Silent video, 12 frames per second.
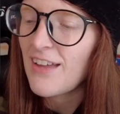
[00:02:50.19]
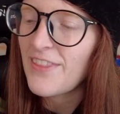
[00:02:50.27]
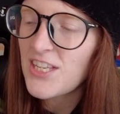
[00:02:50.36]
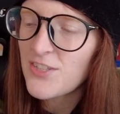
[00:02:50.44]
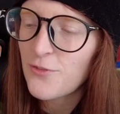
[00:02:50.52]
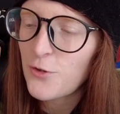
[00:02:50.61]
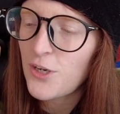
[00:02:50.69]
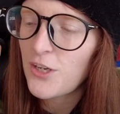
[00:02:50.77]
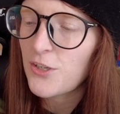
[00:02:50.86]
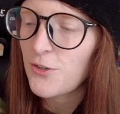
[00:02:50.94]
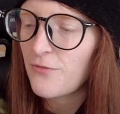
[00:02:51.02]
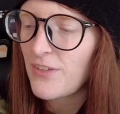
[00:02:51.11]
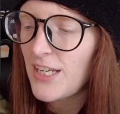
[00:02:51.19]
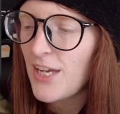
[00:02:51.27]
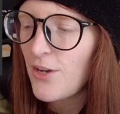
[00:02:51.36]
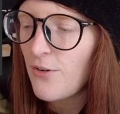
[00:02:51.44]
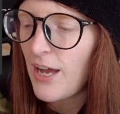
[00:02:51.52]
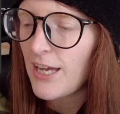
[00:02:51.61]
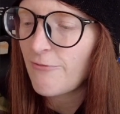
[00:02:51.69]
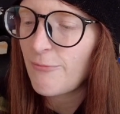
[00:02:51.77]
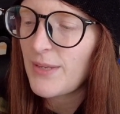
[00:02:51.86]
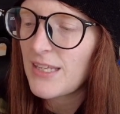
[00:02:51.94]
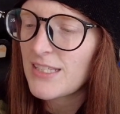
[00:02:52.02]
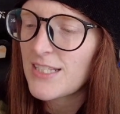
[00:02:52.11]
Thanks for your video. I've
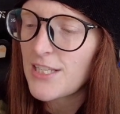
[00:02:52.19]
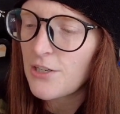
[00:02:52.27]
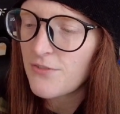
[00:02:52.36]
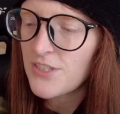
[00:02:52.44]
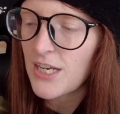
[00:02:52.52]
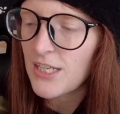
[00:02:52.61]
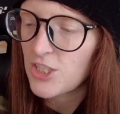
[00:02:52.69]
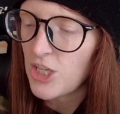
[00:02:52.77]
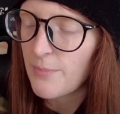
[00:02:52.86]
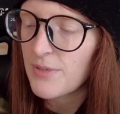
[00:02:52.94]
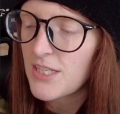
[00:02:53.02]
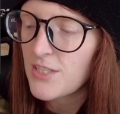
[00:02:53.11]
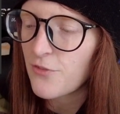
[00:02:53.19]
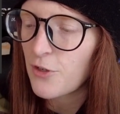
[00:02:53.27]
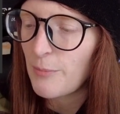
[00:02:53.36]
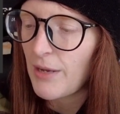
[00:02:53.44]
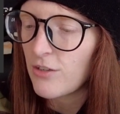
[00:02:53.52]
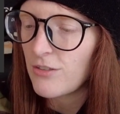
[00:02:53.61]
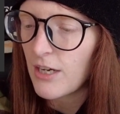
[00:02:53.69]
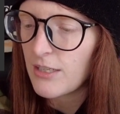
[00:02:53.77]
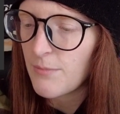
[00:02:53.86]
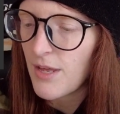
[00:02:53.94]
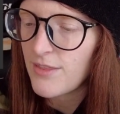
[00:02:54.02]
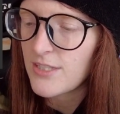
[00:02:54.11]
been self-studying Japanese for about
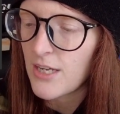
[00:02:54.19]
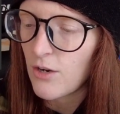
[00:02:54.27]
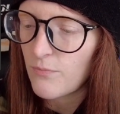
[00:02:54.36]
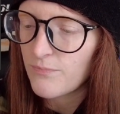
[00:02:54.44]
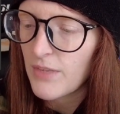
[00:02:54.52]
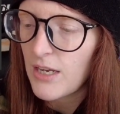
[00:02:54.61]
9 months now.